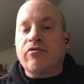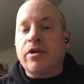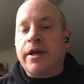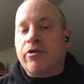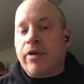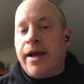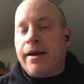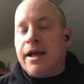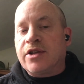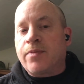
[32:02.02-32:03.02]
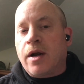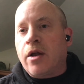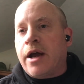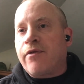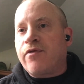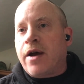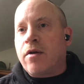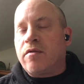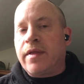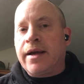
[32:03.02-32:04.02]
really great. It's been a lot of fun
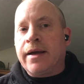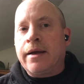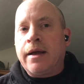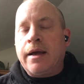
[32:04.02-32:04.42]
over there,